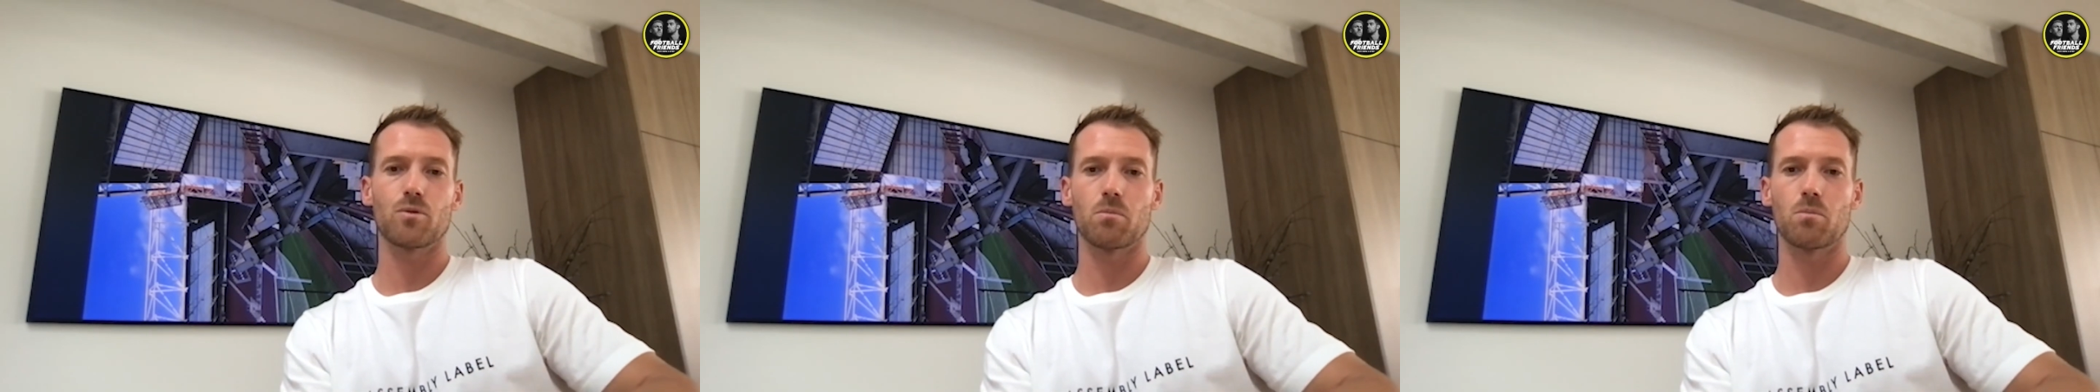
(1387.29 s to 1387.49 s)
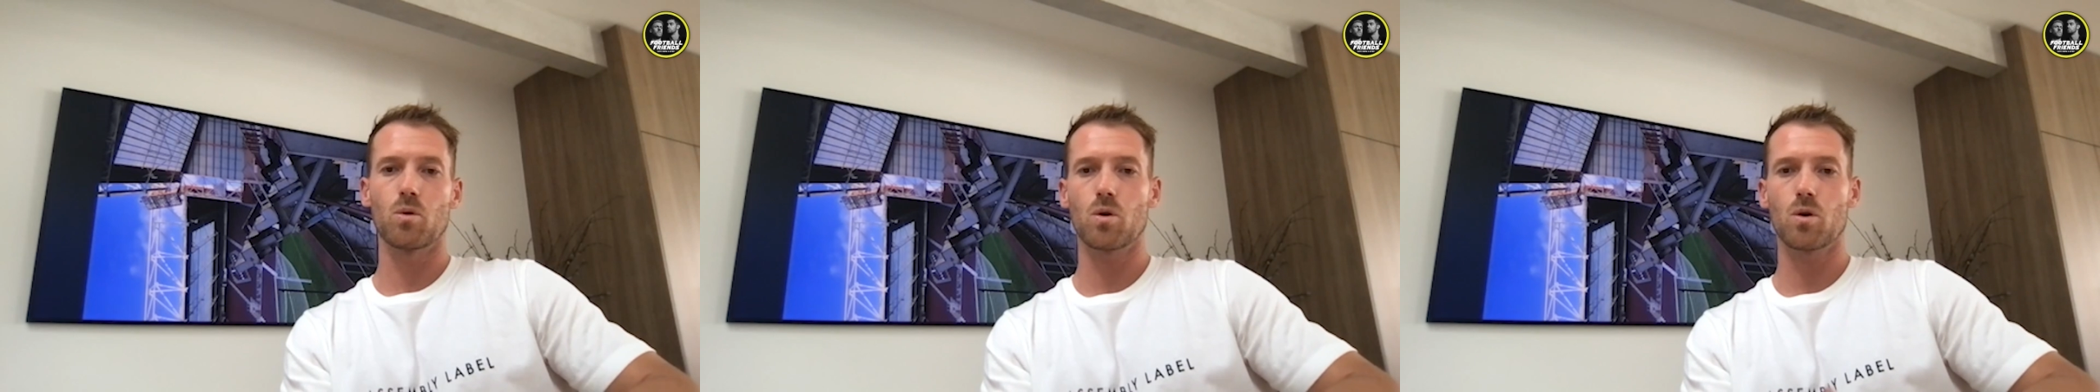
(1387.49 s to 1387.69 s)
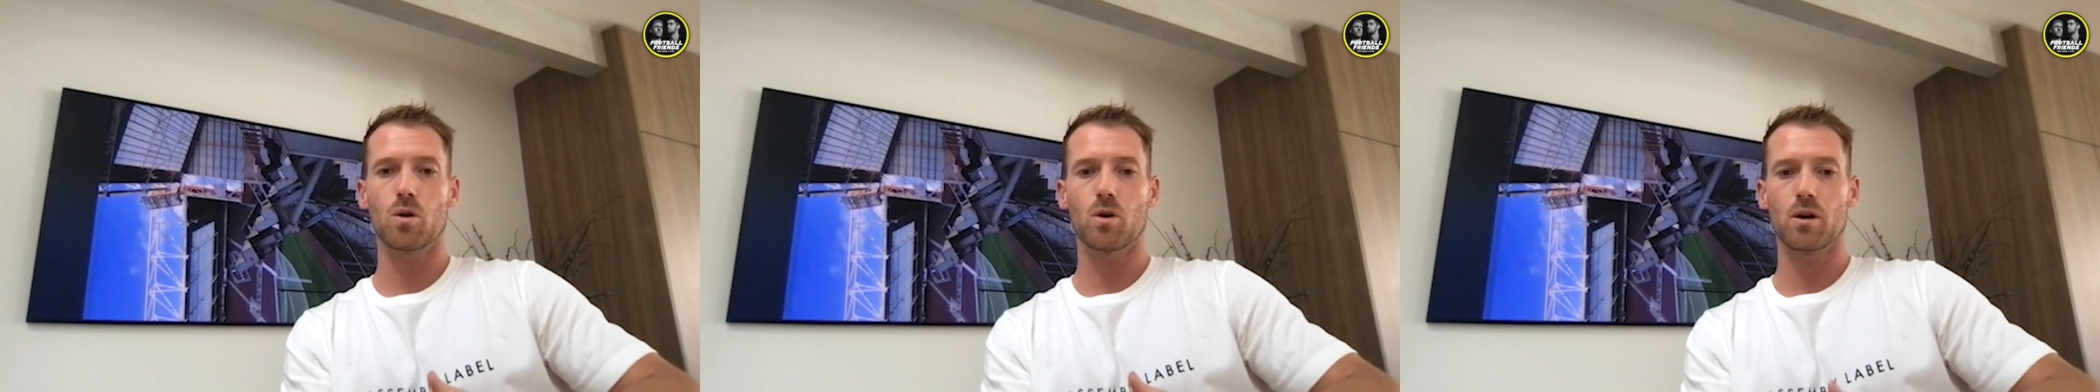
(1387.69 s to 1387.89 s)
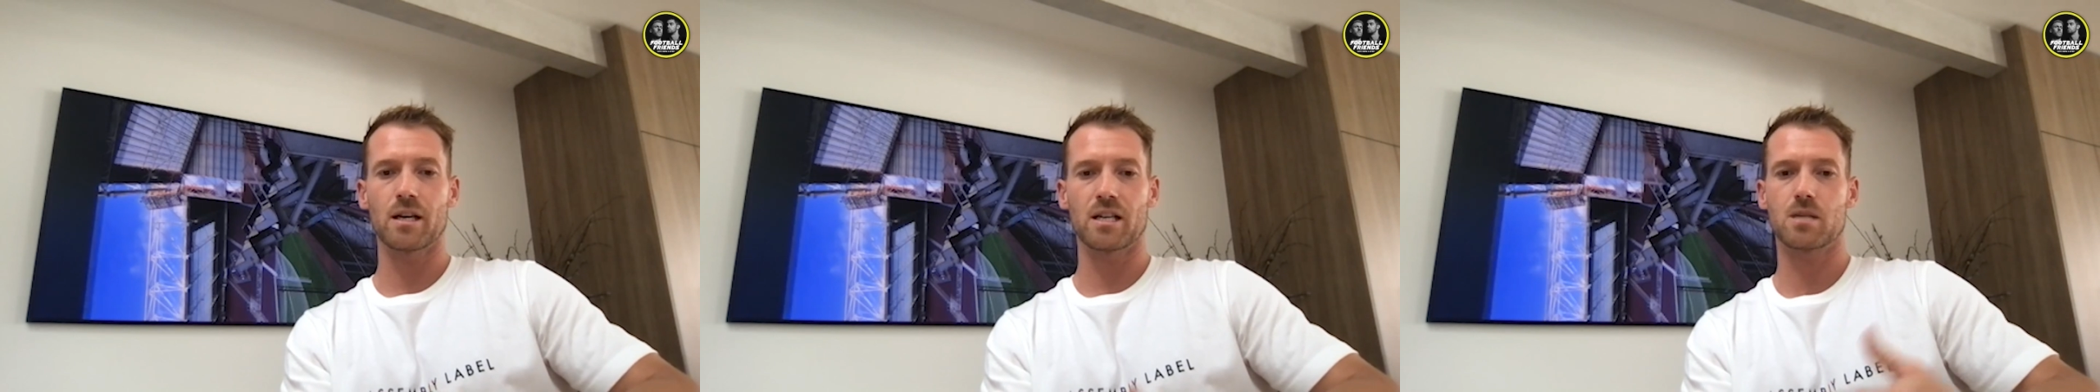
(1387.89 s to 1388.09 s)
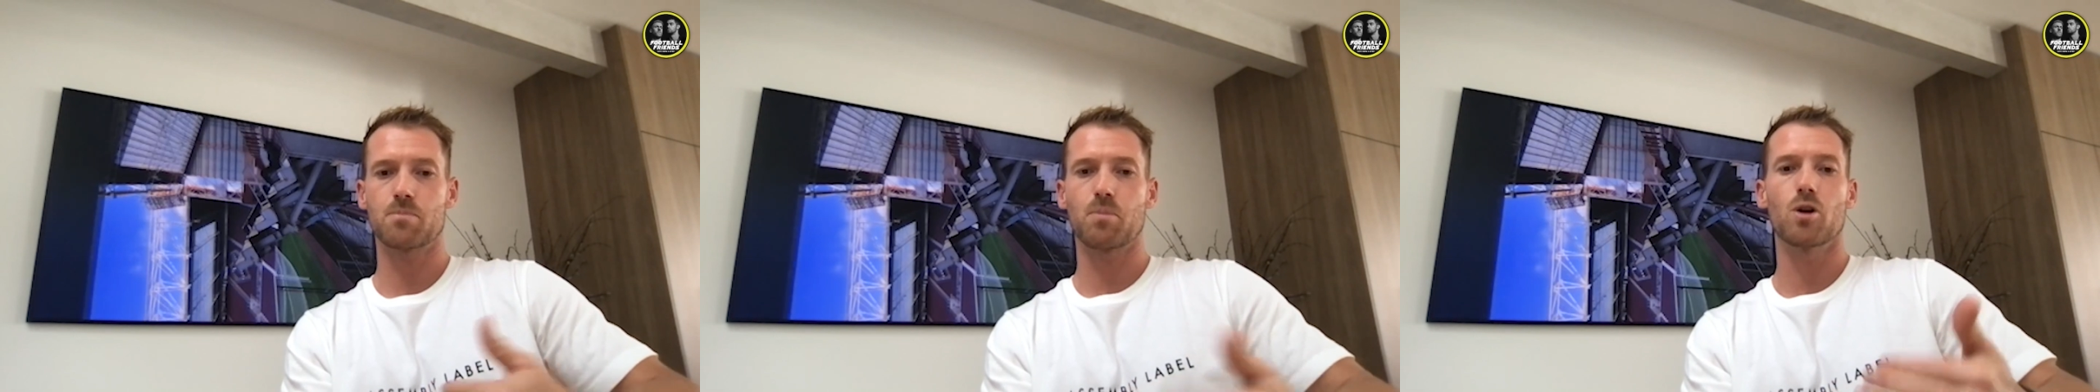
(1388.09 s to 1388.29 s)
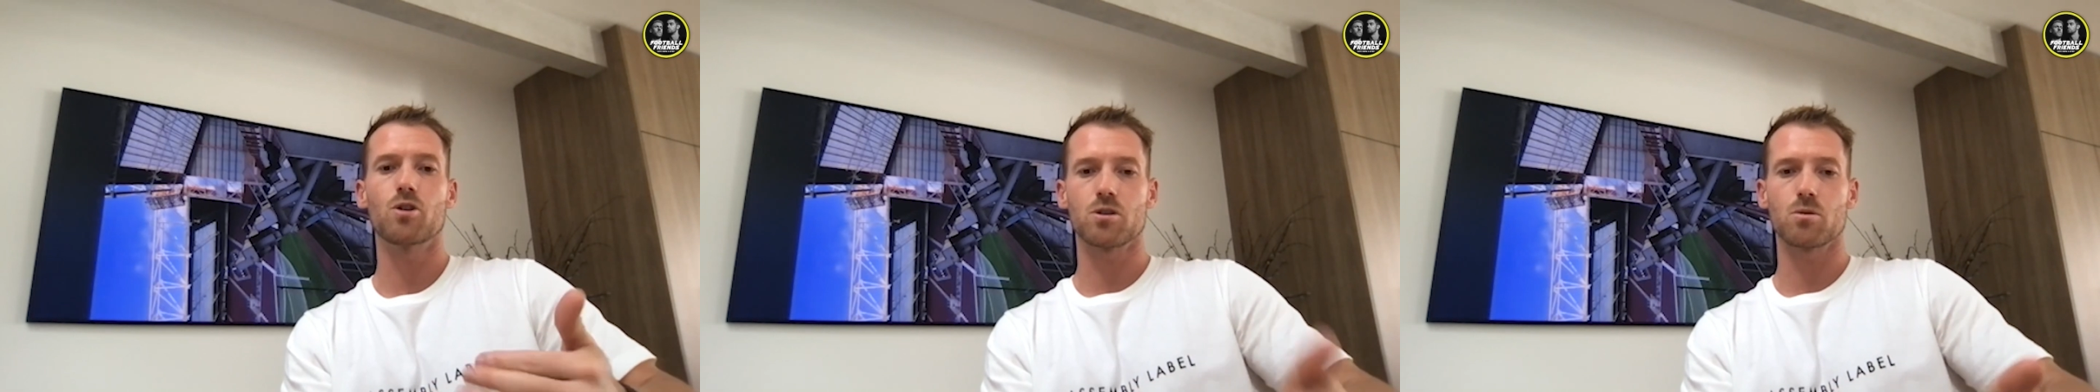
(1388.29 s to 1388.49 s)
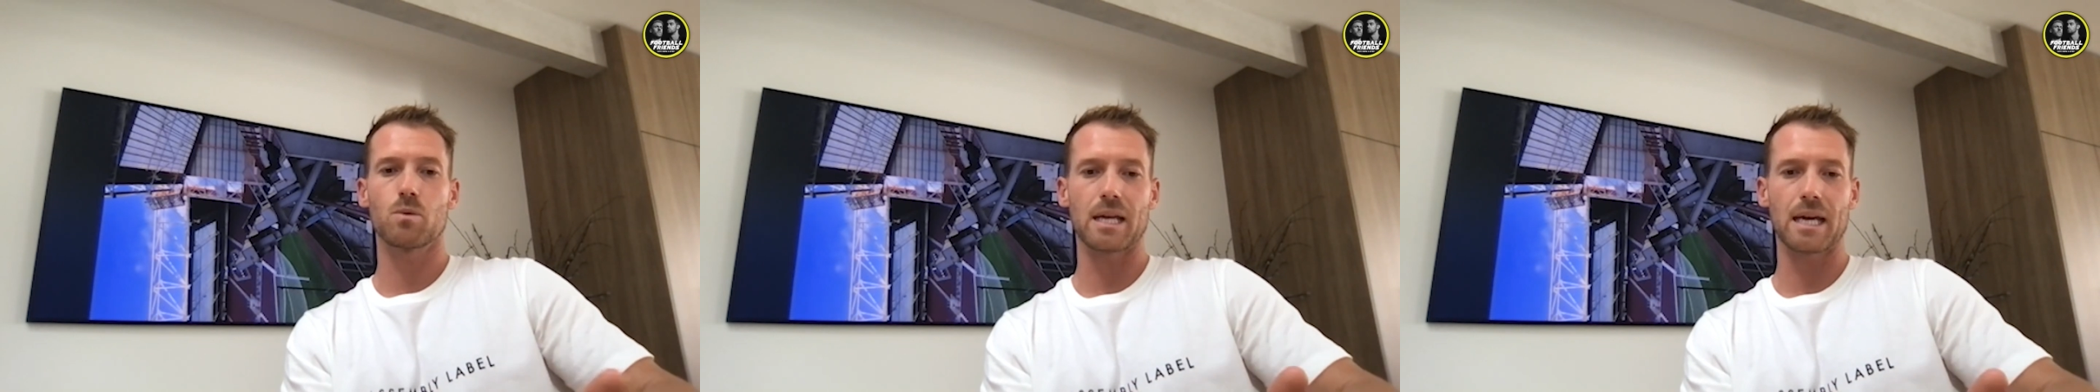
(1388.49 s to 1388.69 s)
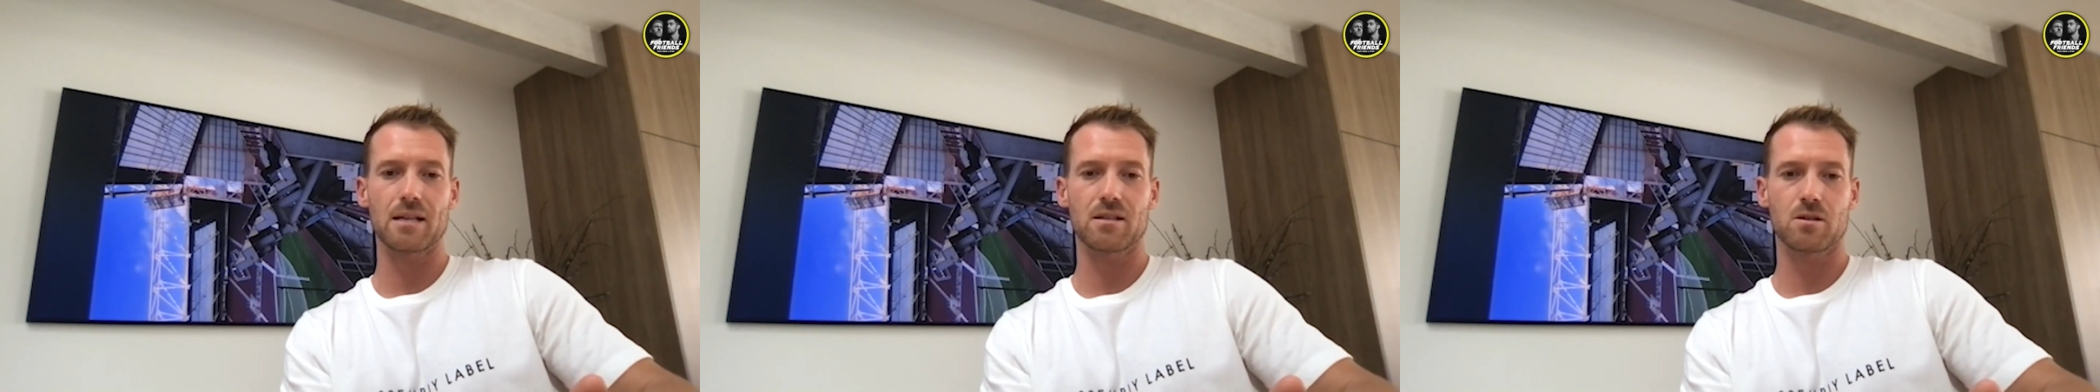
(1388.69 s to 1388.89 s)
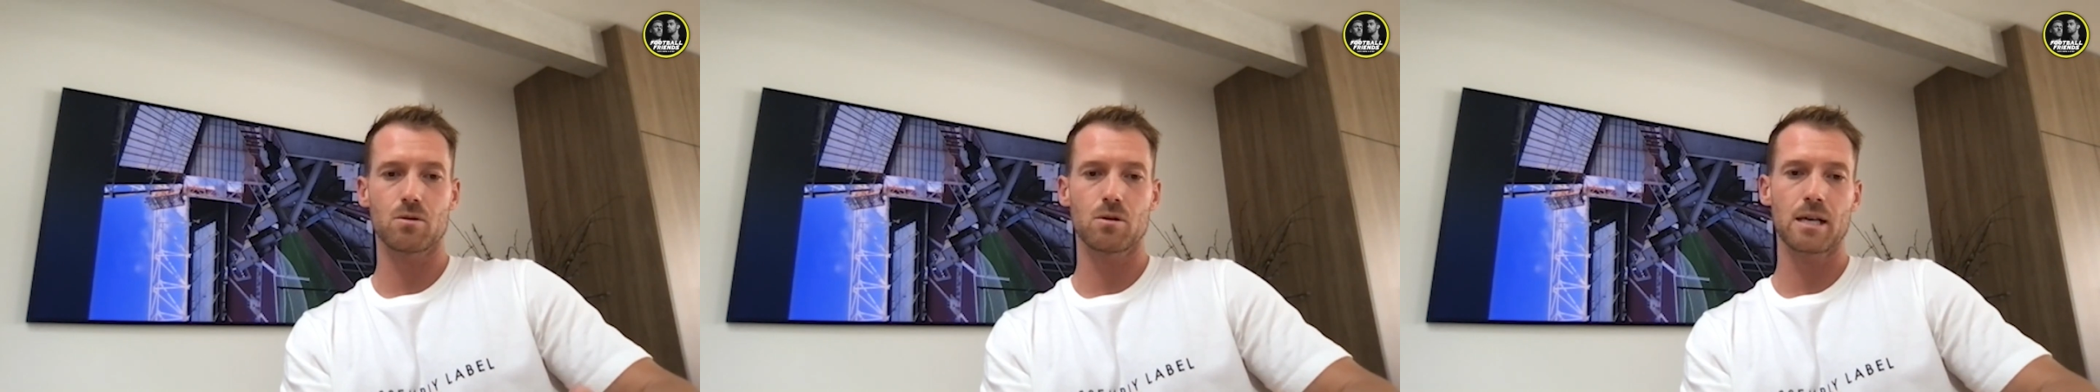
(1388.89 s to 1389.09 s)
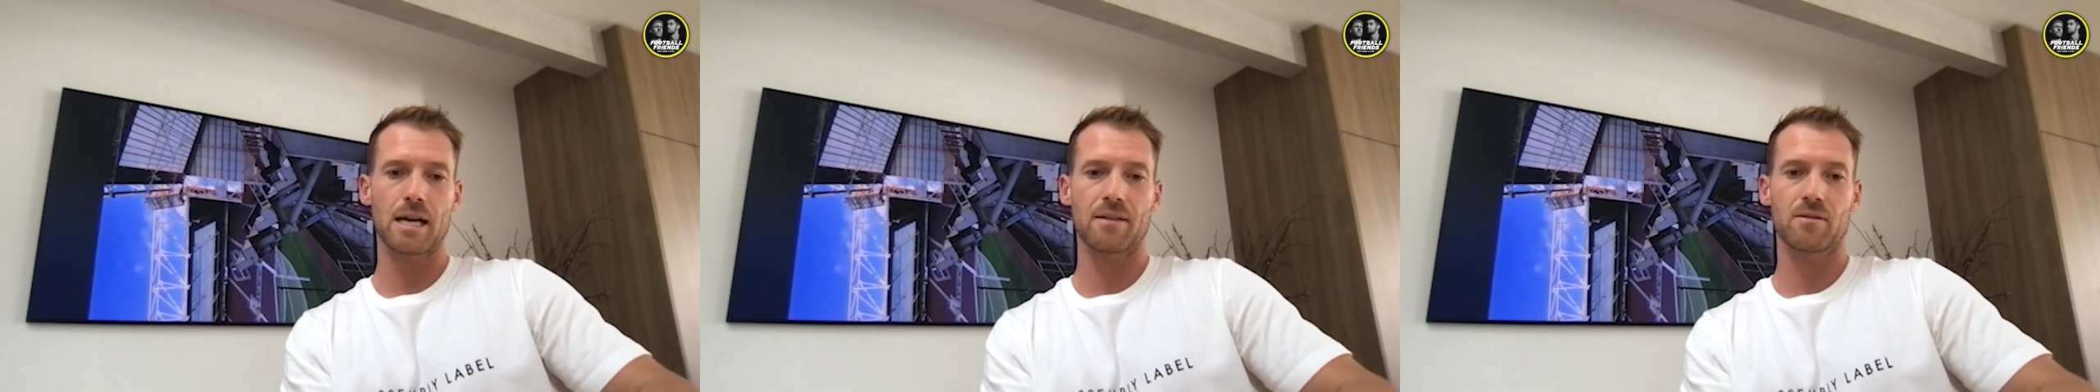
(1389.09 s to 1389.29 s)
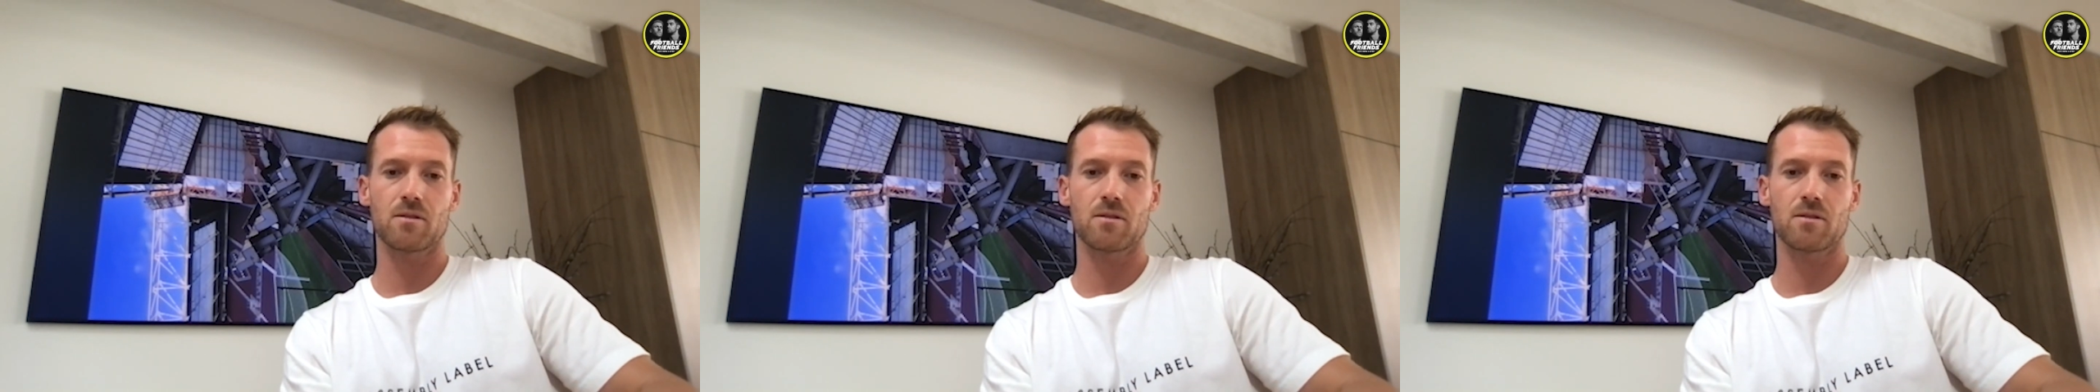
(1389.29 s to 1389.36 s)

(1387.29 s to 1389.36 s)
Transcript: the more exposure we get to it